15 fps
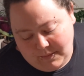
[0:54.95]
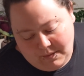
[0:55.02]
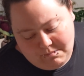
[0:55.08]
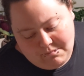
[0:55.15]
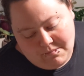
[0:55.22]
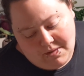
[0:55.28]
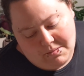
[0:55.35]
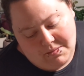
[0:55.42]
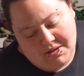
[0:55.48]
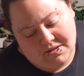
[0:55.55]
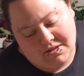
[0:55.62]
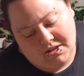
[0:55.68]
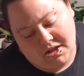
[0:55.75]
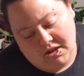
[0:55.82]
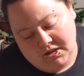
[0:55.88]
Maybe it's
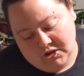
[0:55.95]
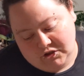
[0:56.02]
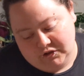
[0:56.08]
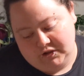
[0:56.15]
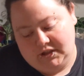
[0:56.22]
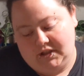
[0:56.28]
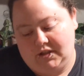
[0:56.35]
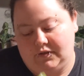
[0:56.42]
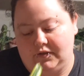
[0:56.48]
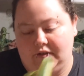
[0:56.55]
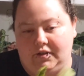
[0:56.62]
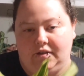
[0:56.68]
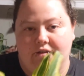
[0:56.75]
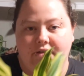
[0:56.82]
a yucca tree or